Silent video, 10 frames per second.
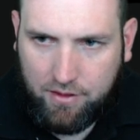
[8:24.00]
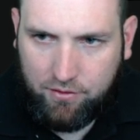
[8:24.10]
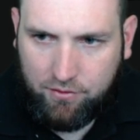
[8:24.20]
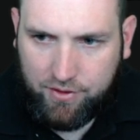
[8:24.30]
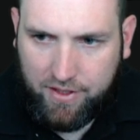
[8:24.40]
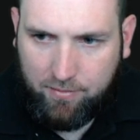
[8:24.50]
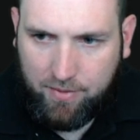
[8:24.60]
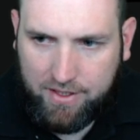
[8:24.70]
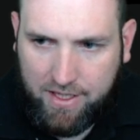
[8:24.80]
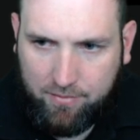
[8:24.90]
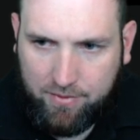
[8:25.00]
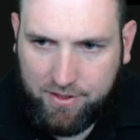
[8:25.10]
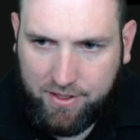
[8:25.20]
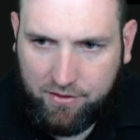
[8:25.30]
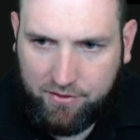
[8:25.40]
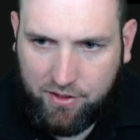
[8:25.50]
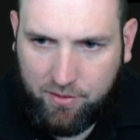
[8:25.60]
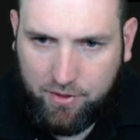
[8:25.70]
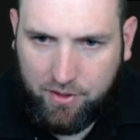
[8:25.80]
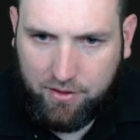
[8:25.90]
I usually have my time and sales
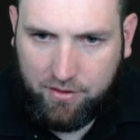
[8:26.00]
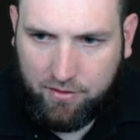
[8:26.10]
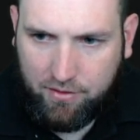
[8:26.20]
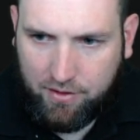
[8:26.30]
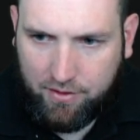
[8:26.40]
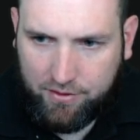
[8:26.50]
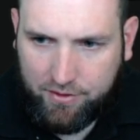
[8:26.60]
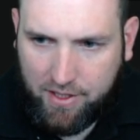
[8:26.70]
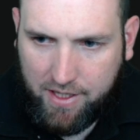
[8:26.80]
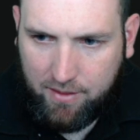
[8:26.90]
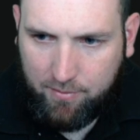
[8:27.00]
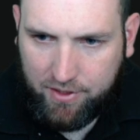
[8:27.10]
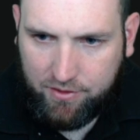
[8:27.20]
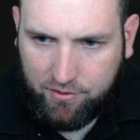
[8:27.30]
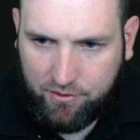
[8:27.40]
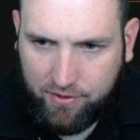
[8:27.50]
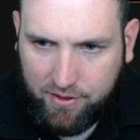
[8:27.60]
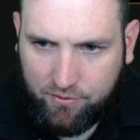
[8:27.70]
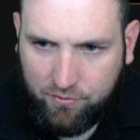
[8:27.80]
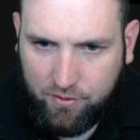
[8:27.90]
up here or on the other side. I'm actually going to
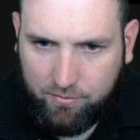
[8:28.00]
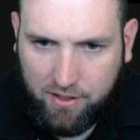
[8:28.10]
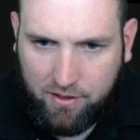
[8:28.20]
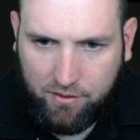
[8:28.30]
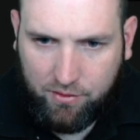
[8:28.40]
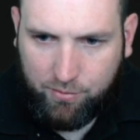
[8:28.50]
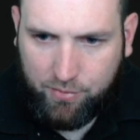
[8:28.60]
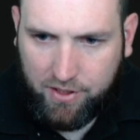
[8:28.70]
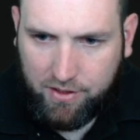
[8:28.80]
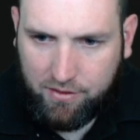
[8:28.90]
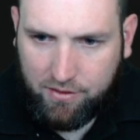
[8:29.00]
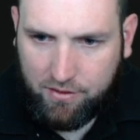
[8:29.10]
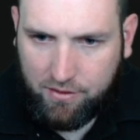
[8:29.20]
shrink this 1 minute a little bit.